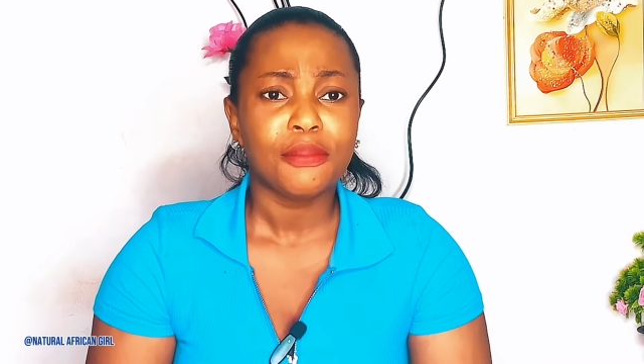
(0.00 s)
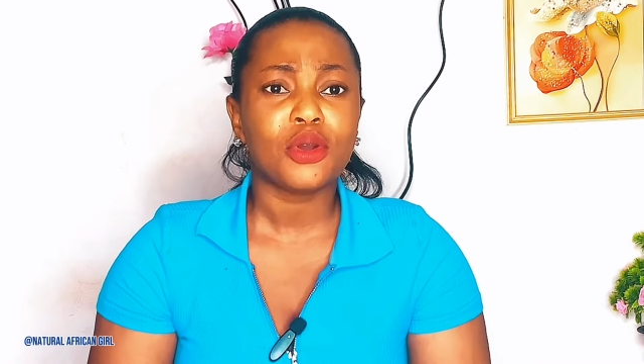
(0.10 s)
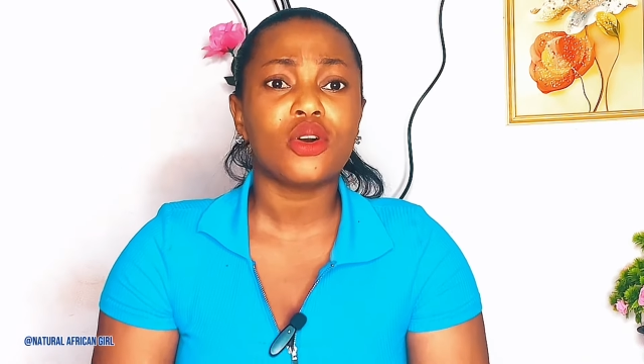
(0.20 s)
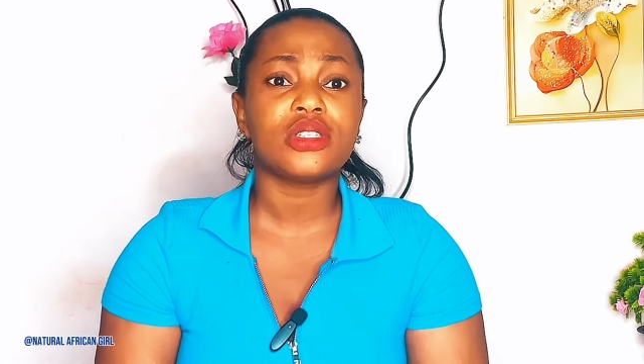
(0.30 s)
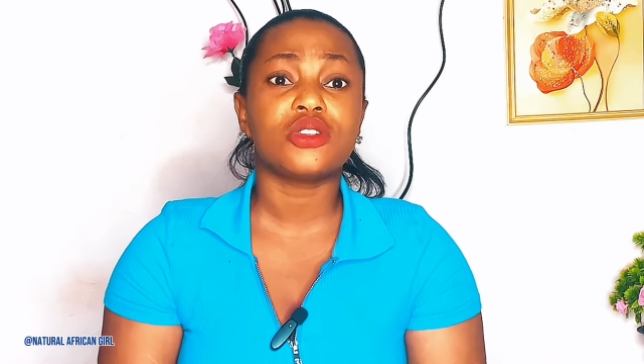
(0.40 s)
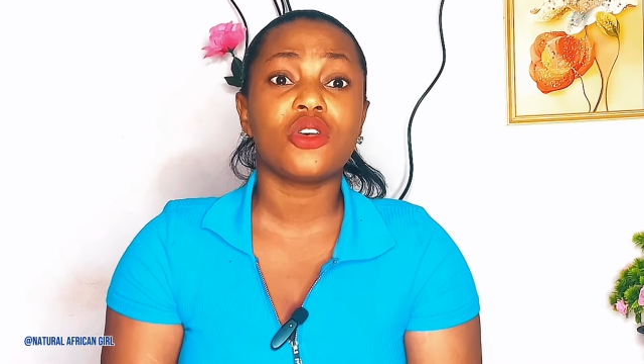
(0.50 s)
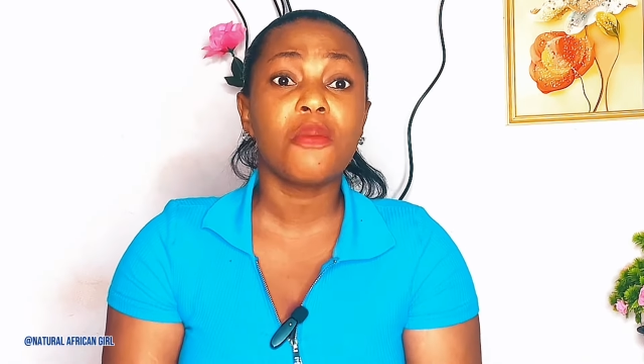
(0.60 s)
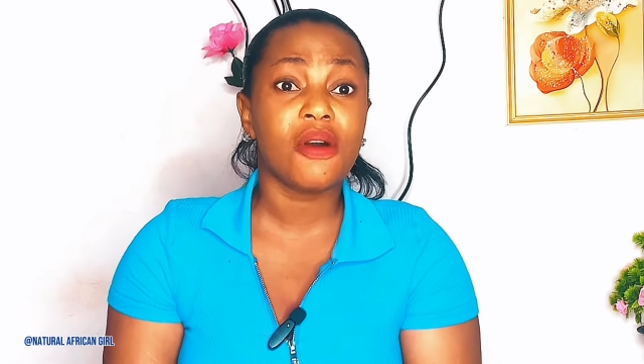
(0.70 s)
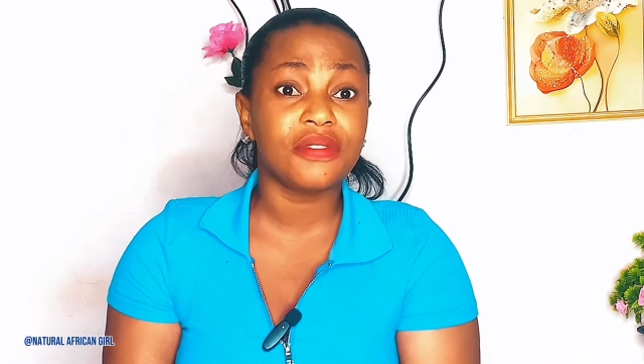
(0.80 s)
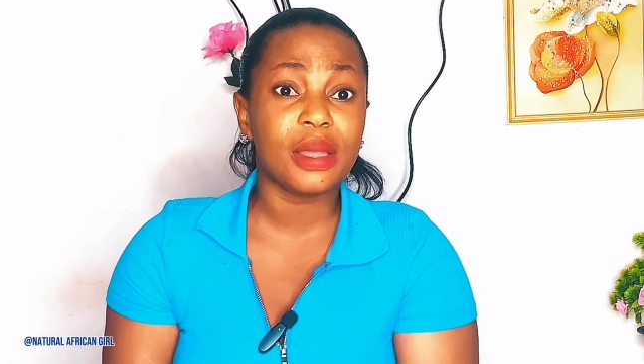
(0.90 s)
because
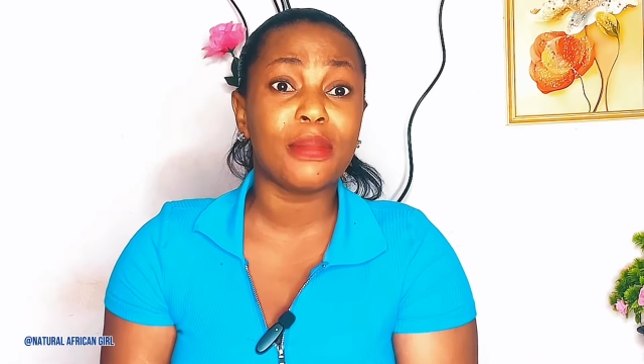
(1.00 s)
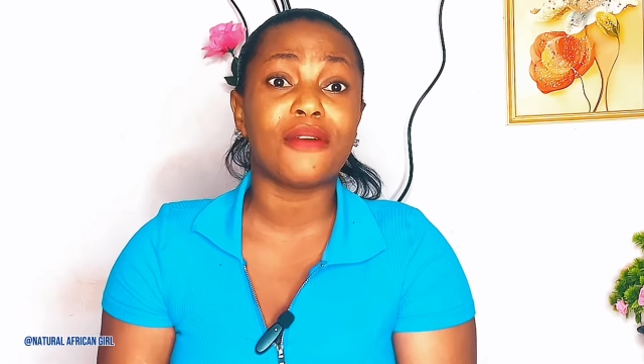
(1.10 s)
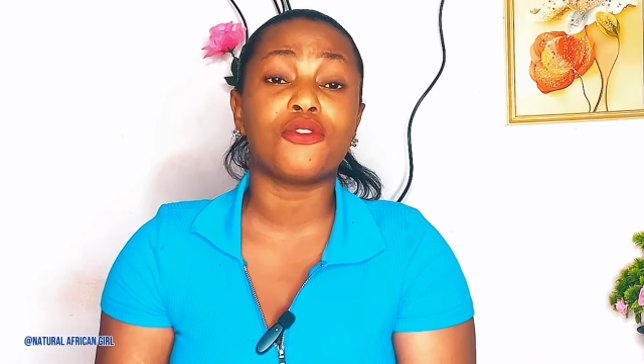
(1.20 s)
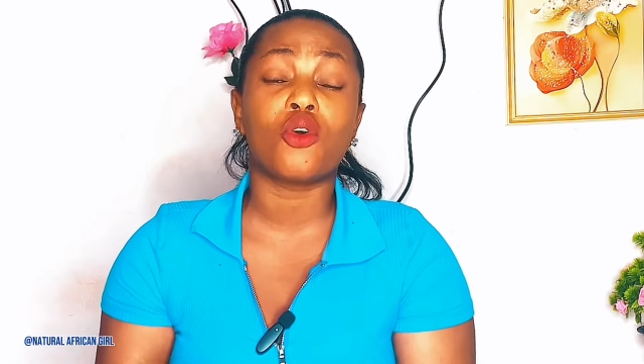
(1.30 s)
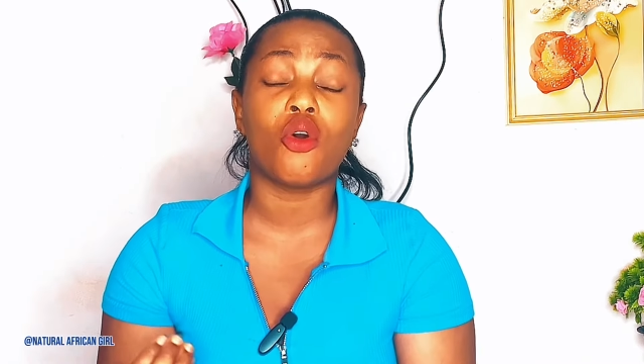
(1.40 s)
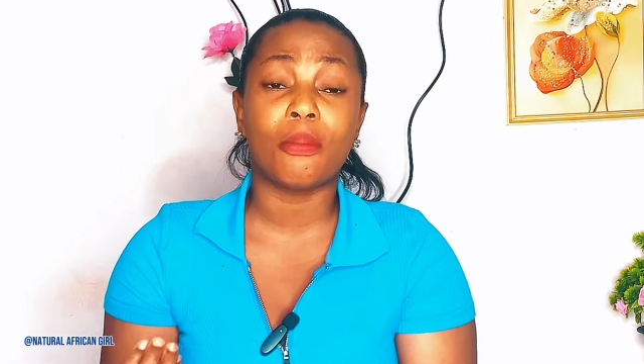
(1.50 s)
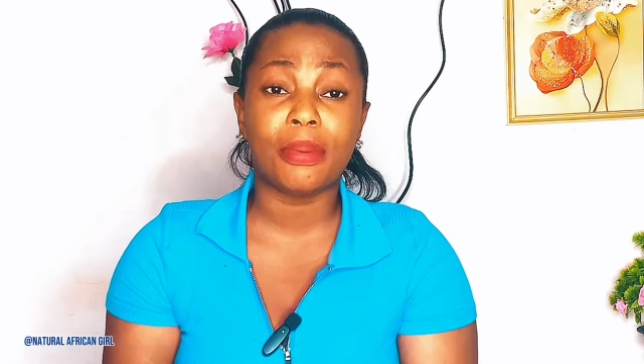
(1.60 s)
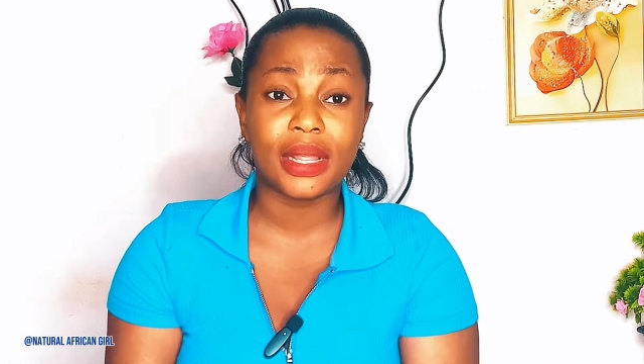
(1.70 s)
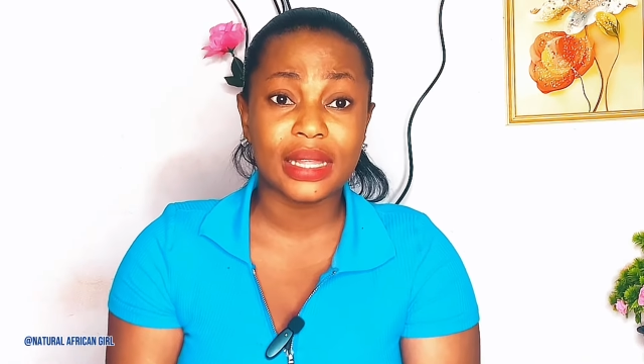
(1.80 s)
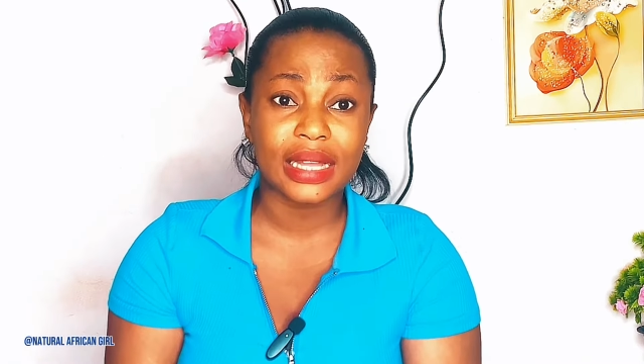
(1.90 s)
some of them have
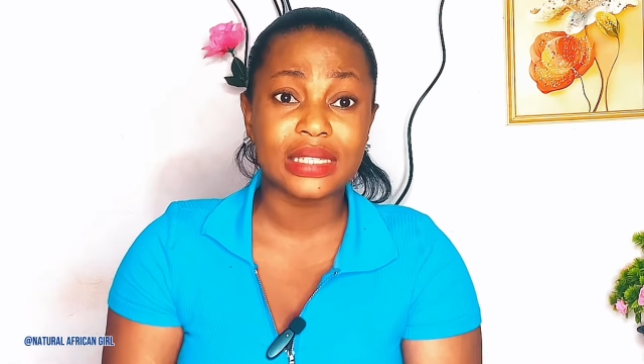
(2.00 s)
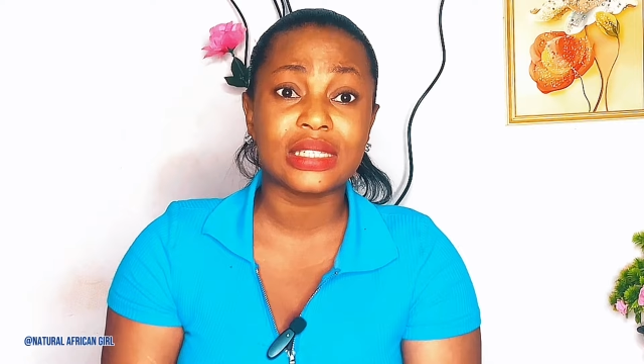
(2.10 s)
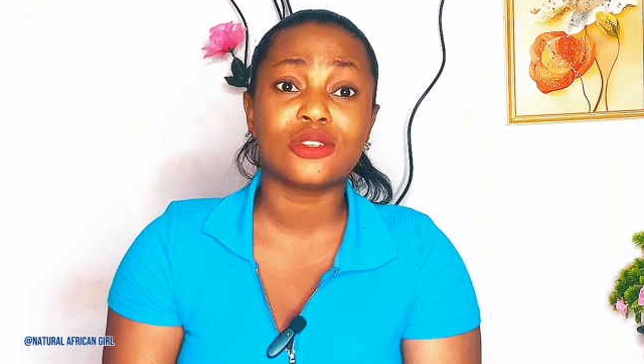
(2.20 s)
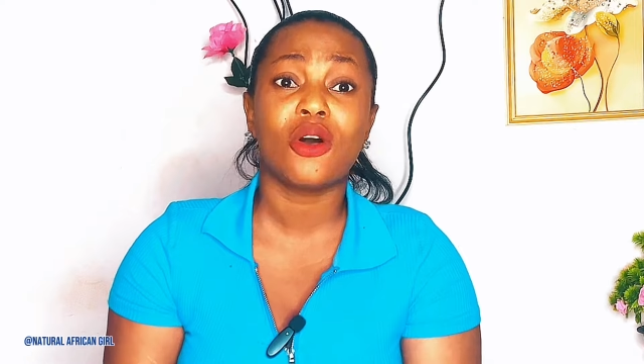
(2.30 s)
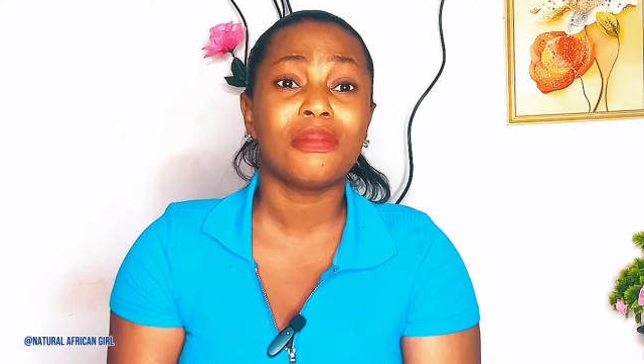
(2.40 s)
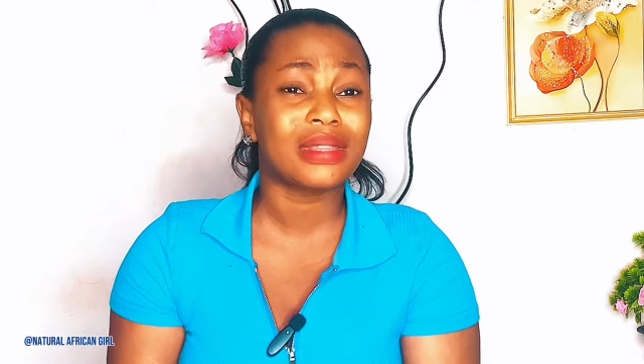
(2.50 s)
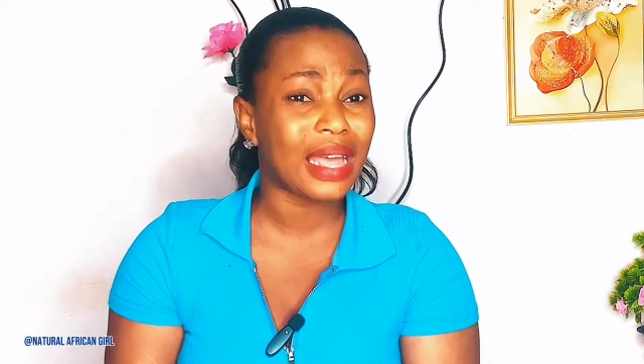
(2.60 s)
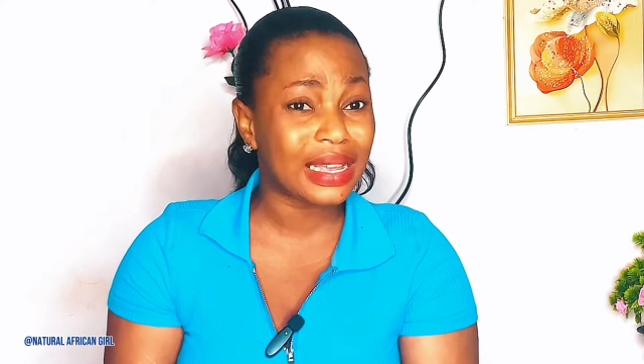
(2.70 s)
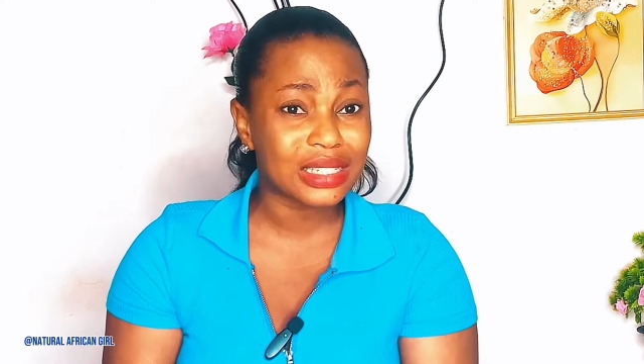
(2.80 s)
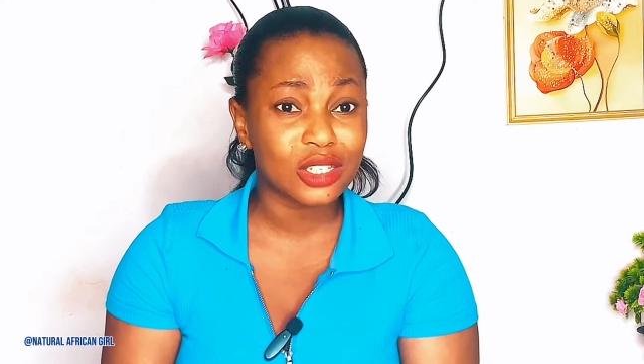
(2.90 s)
complained that
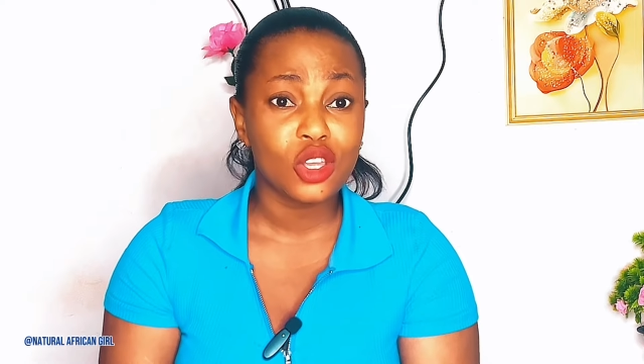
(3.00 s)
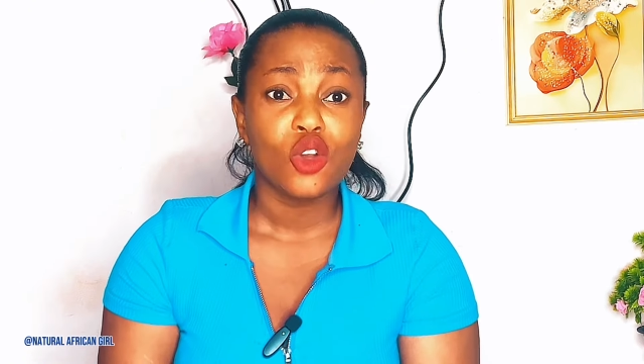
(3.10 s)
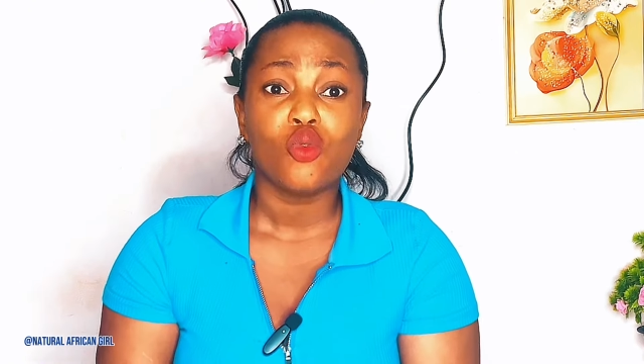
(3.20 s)
sometimes